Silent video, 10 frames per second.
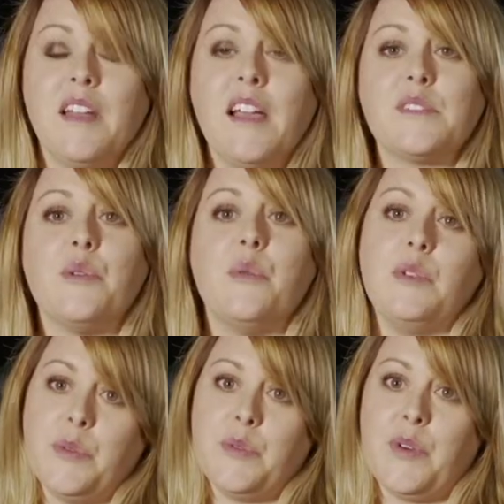High School,
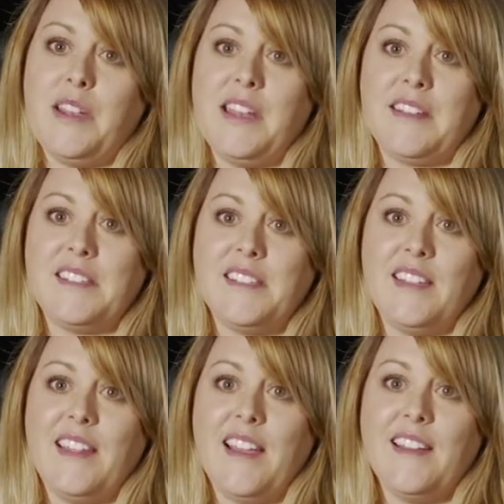which was right next
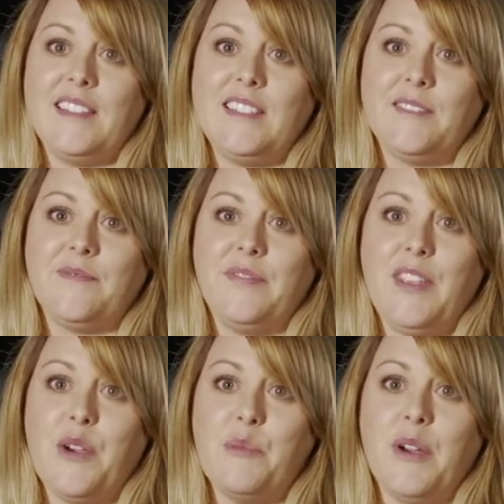to that.
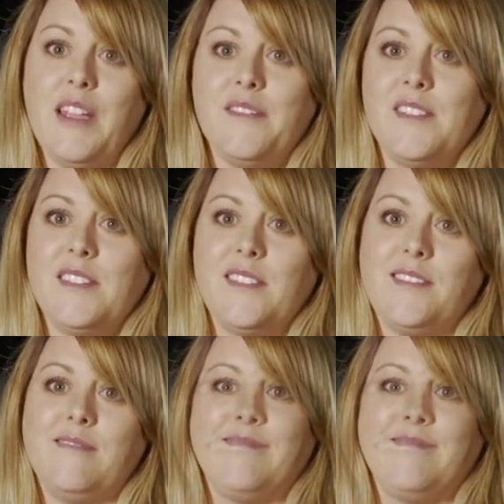Go Braves.